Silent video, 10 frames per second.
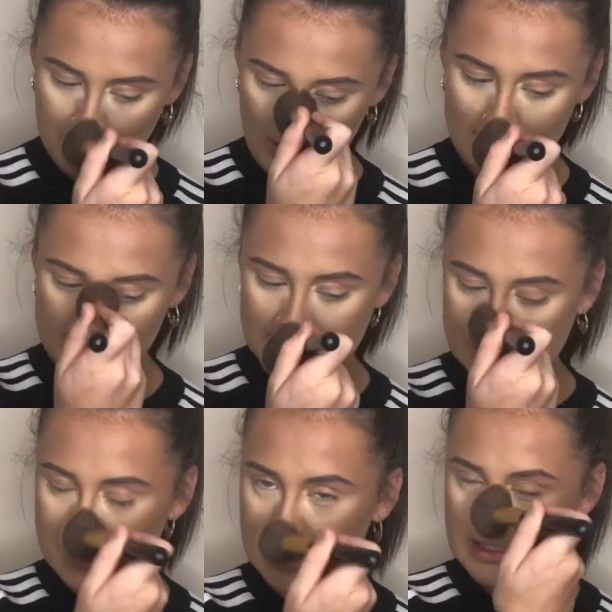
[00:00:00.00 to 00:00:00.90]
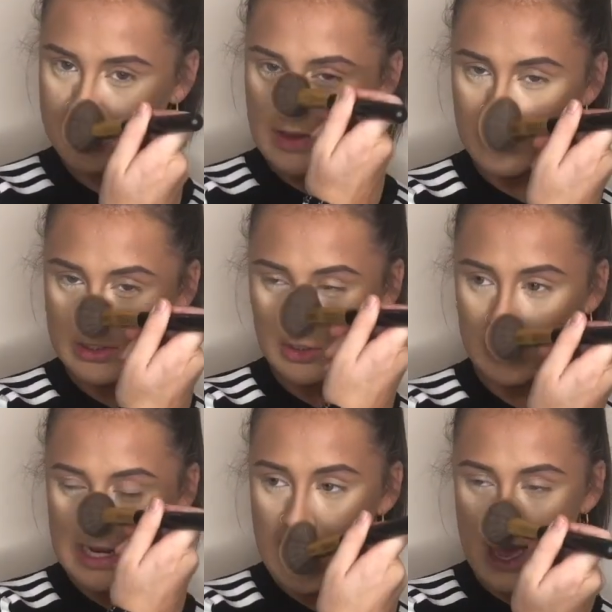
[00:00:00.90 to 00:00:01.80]
Now at this stage, if I was
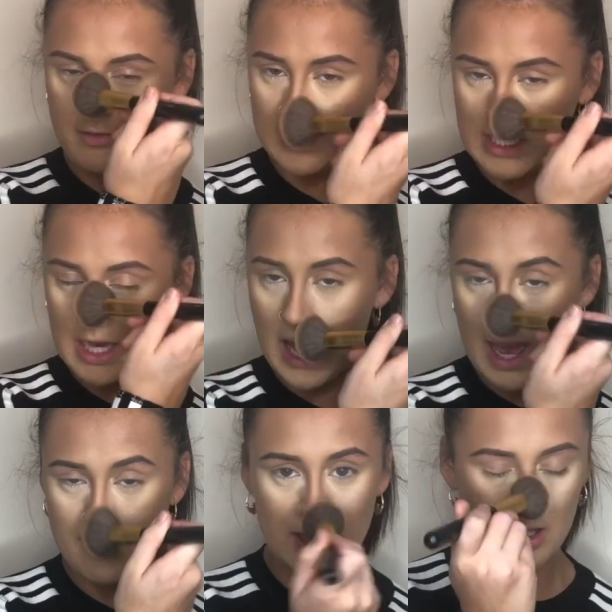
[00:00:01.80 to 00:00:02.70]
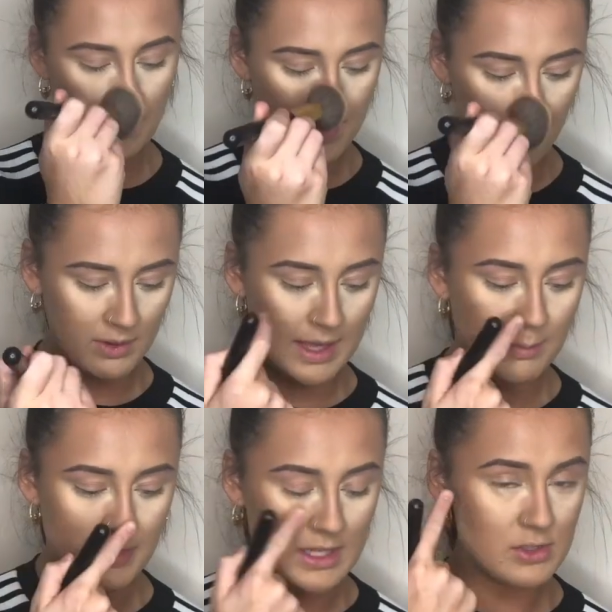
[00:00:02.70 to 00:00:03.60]
doing a heavy eye makeup, I would
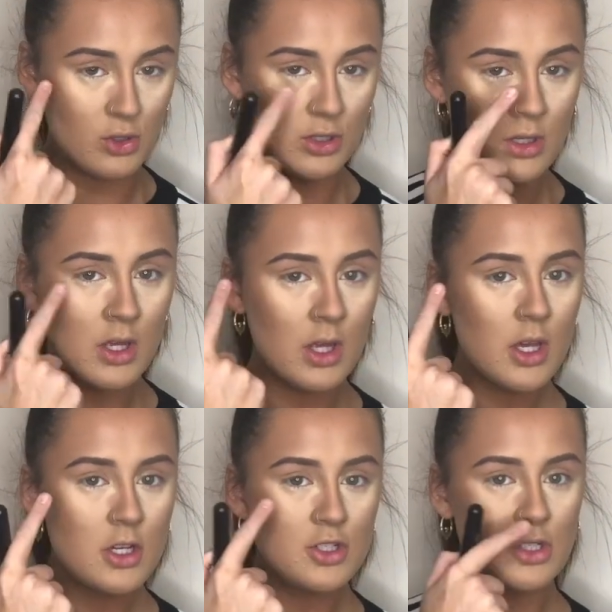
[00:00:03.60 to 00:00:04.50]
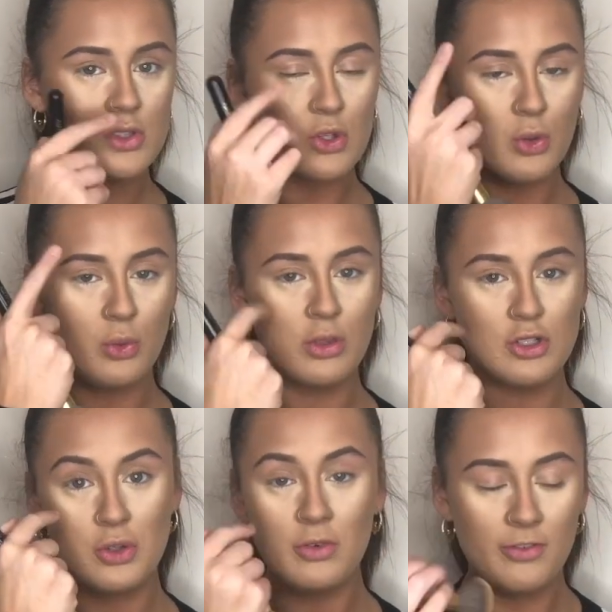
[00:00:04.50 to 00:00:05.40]
keep this on just so
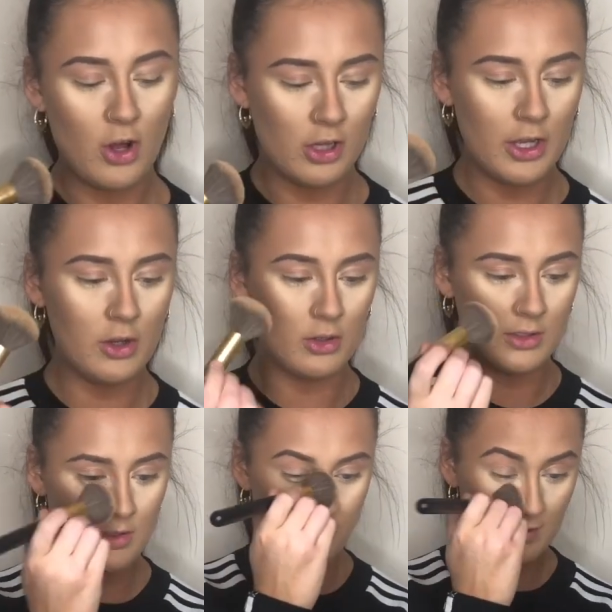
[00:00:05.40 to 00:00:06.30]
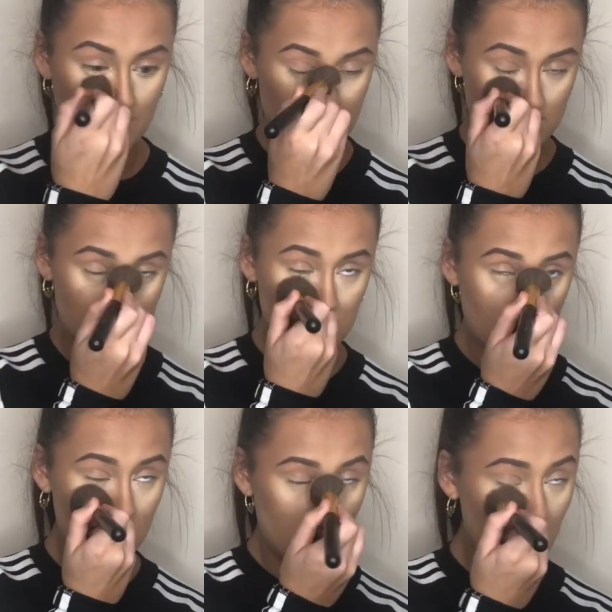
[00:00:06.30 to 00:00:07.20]
there's no fallout onto the face.
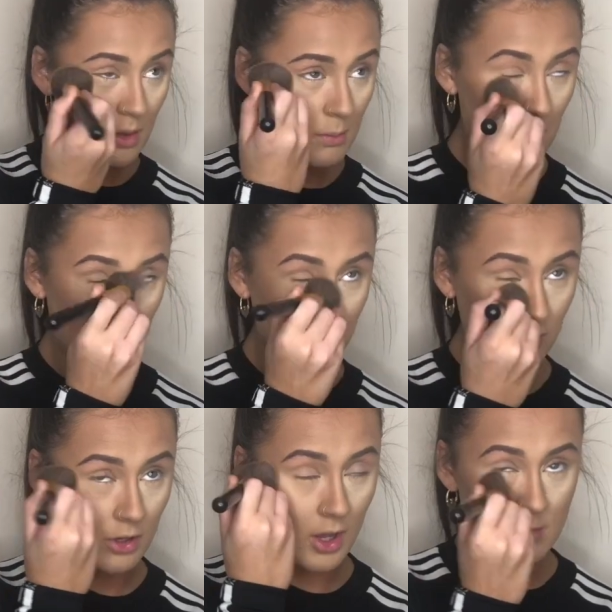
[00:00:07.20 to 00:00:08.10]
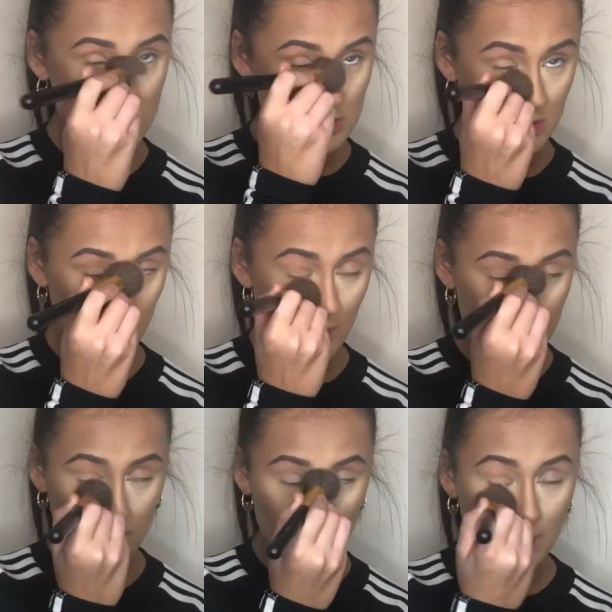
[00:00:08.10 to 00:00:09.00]
But for now, I'm just going to
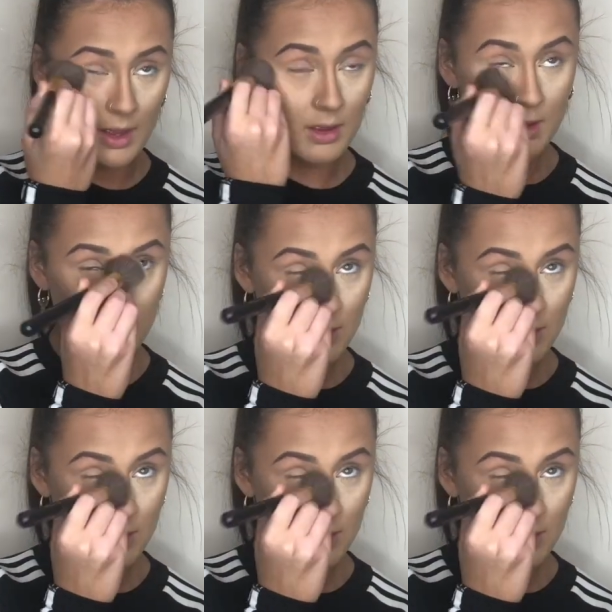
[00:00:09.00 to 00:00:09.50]
wipe it away.